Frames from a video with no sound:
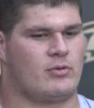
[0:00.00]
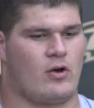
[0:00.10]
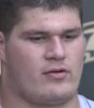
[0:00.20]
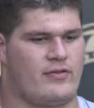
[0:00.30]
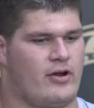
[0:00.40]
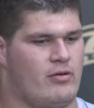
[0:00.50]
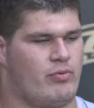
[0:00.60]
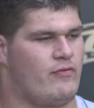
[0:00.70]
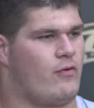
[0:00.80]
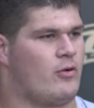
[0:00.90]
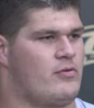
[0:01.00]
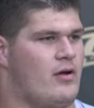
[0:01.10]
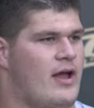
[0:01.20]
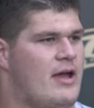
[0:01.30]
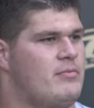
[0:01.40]
goes out there and performs
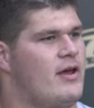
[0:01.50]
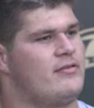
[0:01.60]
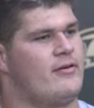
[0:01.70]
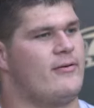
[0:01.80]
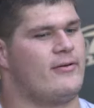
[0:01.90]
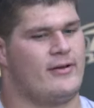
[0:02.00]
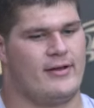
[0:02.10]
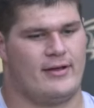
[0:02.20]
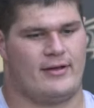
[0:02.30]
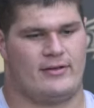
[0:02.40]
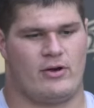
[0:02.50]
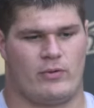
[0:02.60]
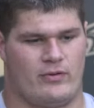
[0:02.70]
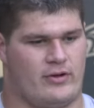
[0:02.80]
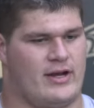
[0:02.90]
on game day. So, when
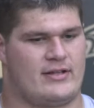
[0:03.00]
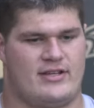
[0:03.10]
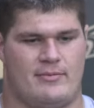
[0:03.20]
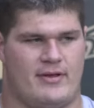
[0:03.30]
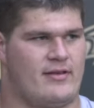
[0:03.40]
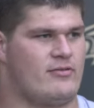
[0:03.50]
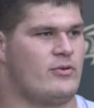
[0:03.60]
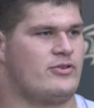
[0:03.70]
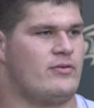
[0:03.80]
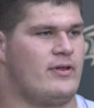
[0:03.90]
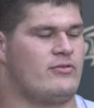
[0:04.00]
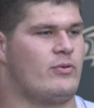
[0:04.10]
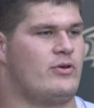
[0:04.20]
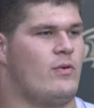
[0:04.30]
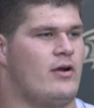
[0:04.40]
you're looking at teammates, that's
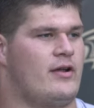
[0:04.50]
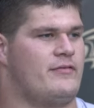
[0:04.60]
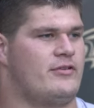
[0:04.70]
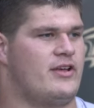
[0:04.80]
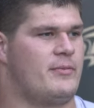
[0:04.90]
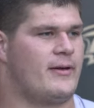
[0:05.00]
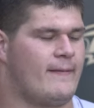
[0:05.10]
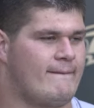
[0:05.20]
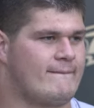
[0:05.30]
what you want out of your teammate.